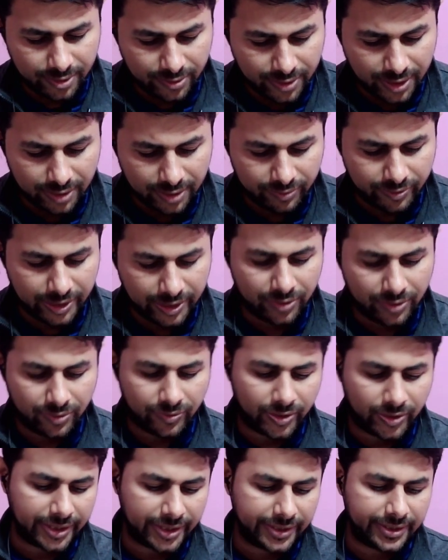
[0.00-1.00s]
Okay, we
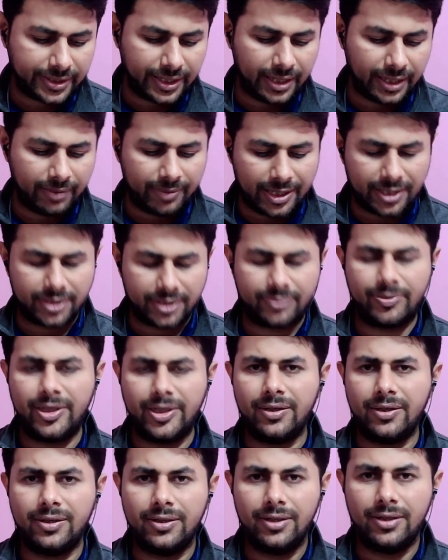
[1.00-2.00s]
know what is a minus
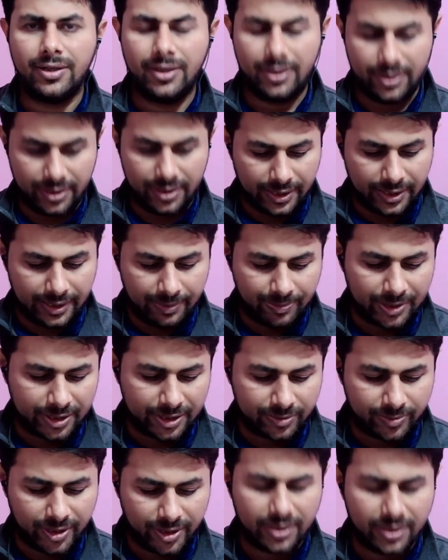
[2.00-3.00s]
b, a
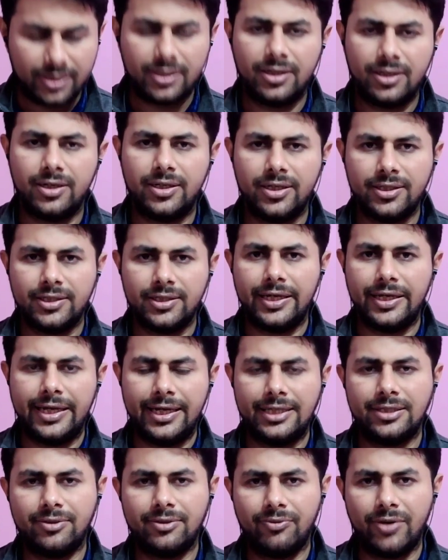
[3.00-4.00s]
plus b, it is
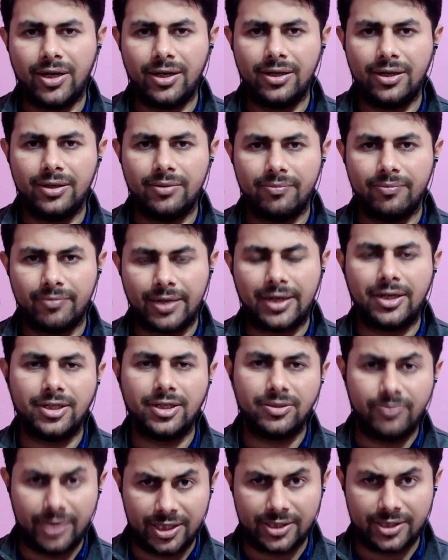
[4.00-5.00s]
a square
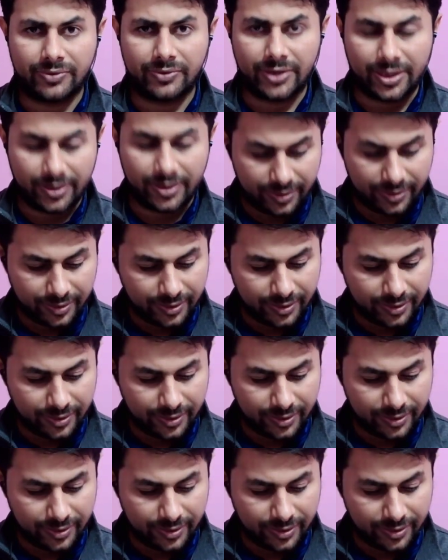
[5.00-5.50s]
minus b square.